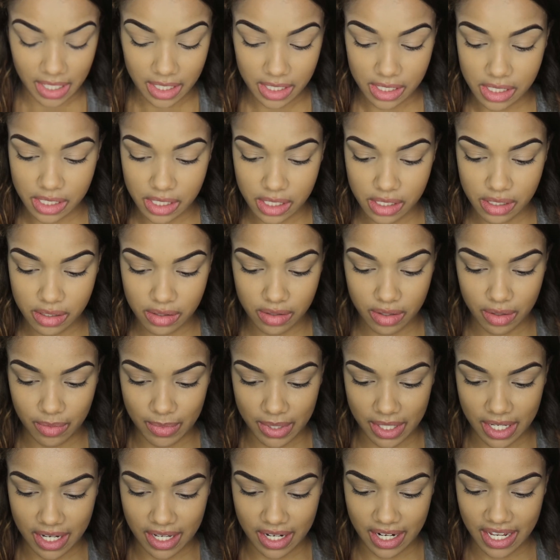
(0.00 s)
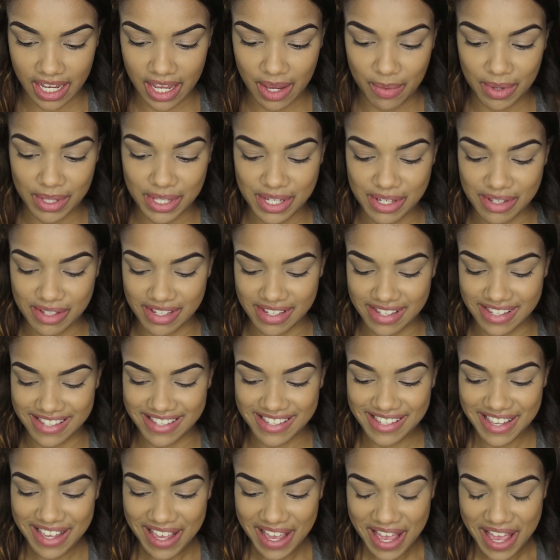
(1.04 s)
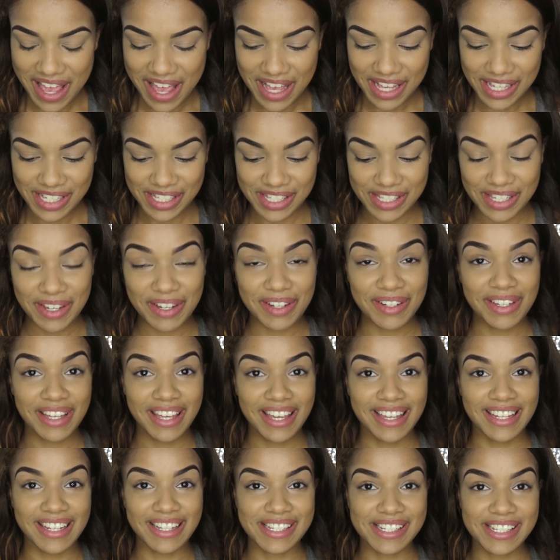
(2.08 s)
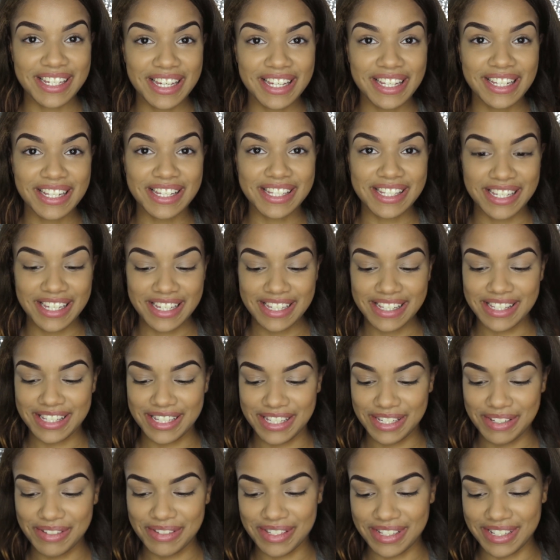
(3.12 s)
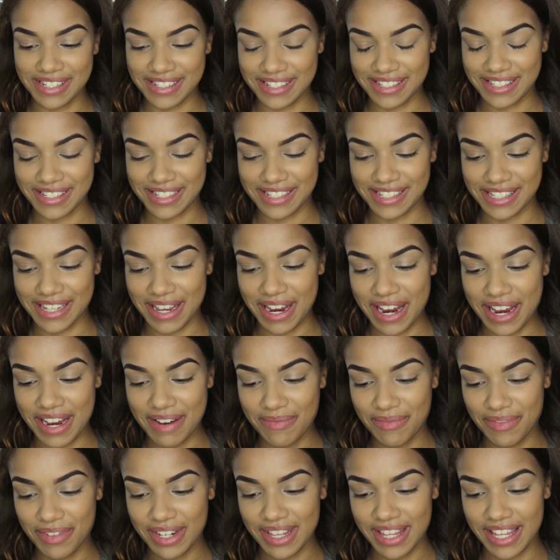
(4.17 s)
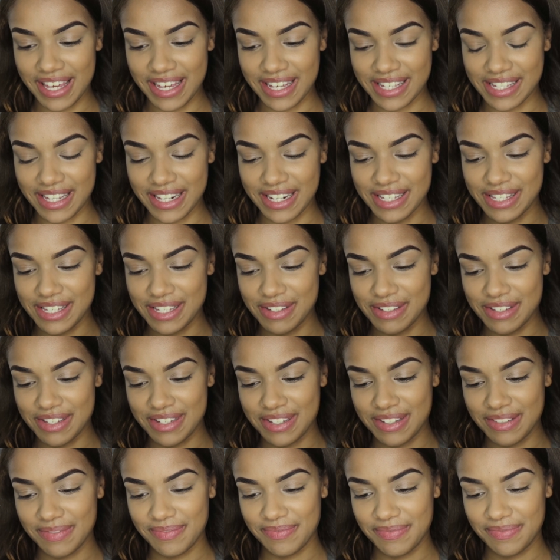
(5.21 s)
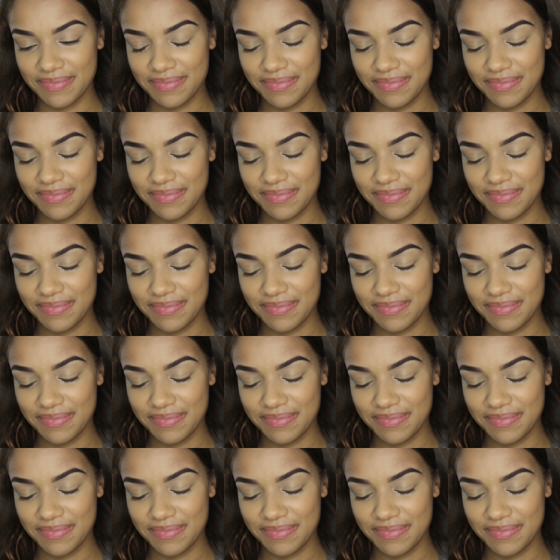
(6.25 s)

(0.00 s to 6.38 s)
It's, oh my god, I can't wait to use this. So yeah, let's get to using this because I'm really excited to use it.